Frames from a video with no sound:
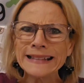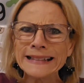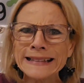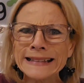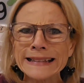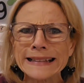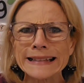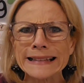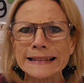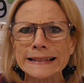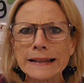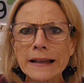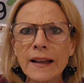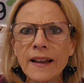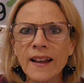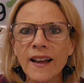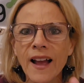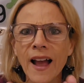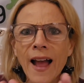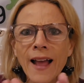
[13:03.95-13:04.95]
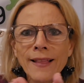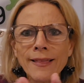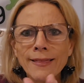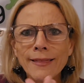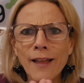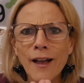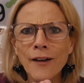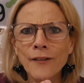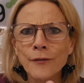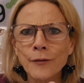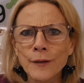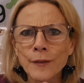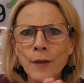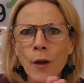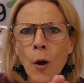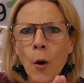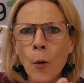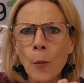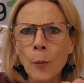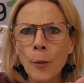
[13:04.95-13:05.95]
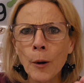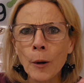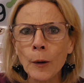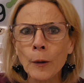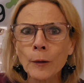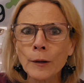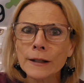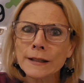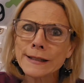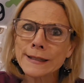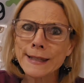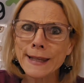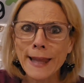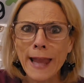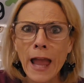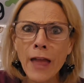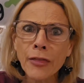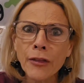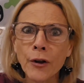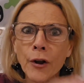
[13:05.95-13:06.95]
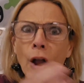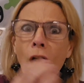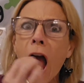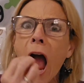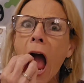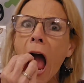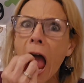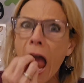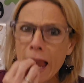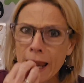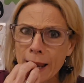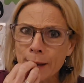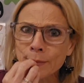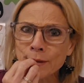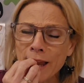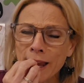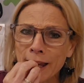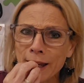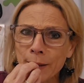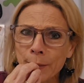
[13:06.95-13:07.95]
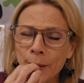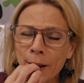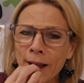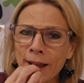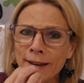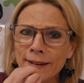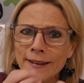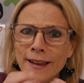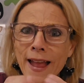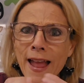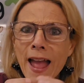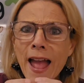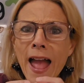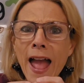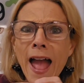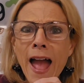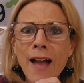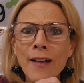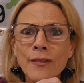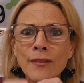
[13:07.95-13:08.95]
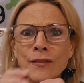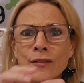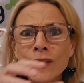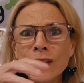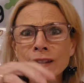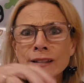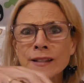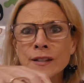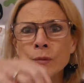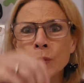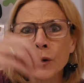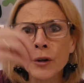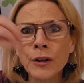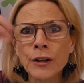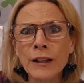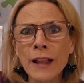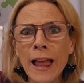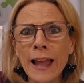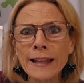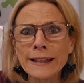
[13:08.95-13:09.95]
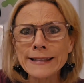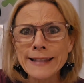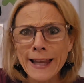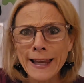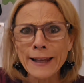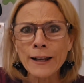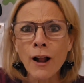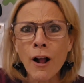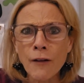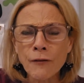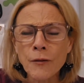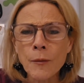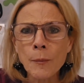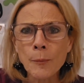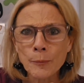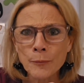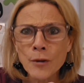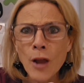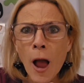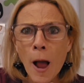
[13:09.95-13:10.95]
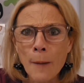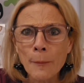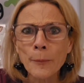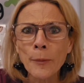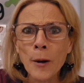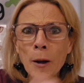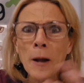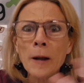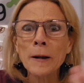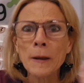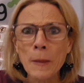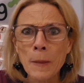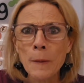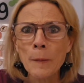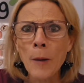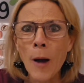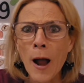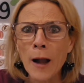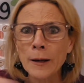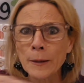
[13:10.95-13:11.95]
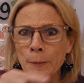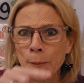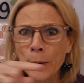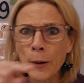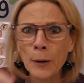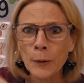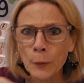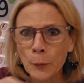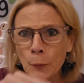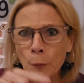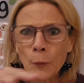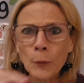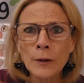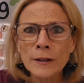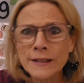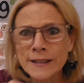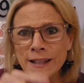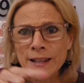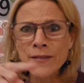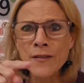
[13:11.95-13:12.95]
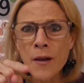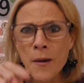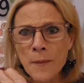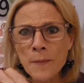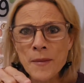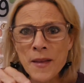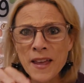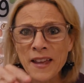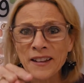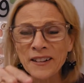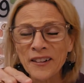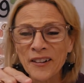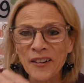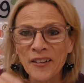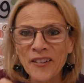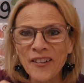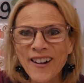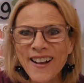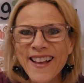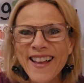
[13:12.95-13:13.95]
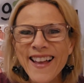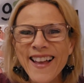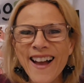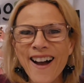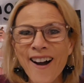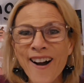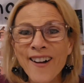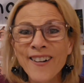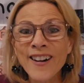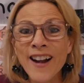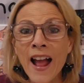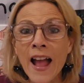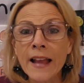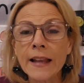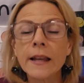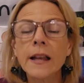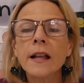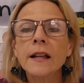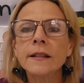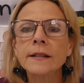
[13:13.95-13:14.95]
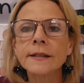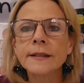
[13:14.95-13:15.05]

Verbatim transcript: Ugh. I love when the whole burger is together and I'm taking a bite. This is where you're like taking off the top bun and the bottom bun. What's in the middle? All right.